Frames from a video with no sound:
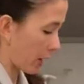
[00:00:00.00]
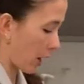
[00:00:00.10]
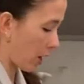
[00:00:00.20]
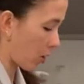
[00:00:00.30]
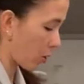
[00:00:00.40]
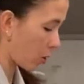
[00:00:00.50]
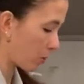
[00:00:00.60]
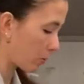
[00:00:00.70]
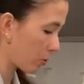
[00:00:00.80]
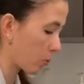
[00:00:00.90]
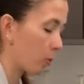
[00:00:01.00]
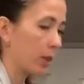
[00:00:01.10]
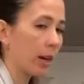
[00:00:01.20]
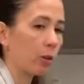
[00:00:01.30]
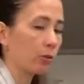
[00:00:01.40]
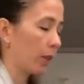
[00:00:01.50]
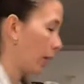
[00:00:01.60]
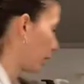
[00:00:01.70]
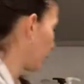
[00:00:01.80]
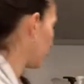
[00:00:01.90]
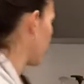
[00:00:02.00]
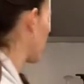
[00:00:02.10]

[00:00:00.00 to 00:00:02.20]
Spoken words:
at home without taking